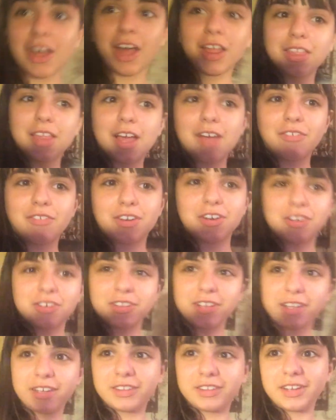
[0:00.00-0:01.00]
on Love It List
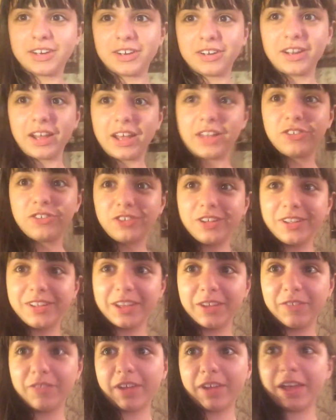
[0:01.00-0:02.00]
listed on
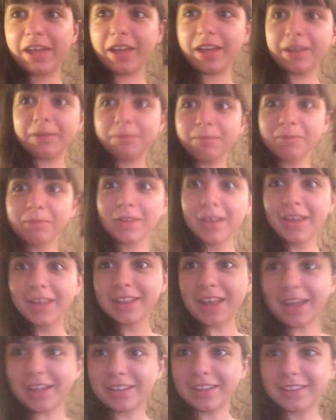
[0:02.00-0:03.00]
HGTV,
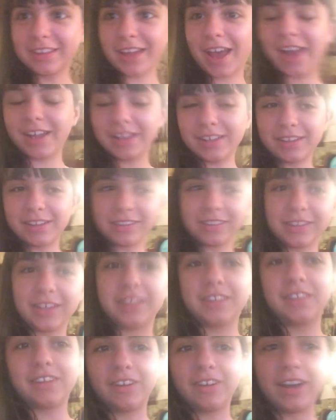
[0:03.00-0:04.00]
they decided to
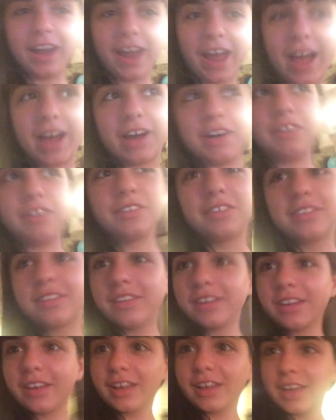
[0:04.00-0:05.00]
list their house.
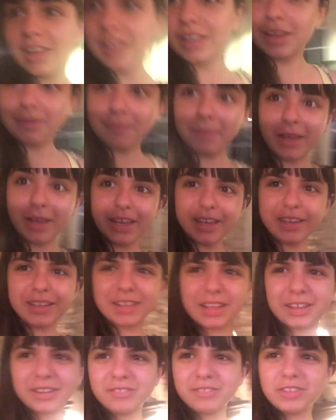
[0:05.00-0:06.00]
To me, it
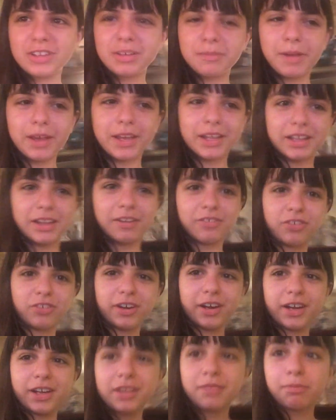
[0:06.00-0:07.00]
doesn't really make a
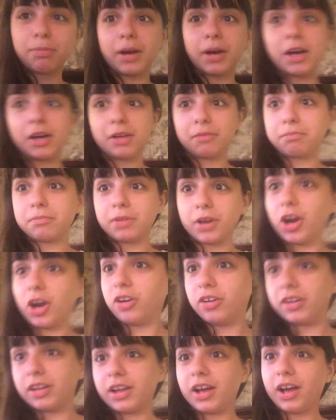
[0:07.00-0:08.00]
difference, but to
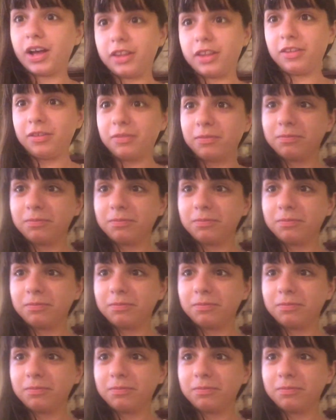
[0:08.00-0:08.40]
her, it does.